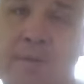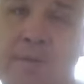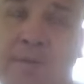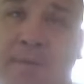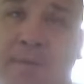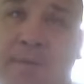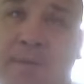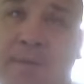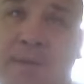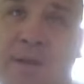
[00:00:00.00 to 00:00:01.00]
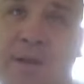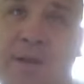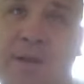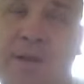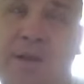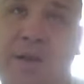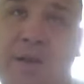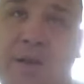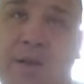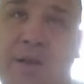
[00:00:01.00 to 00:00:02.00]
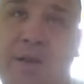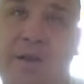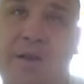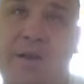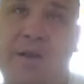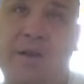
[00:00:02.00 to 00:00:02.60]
[no speech]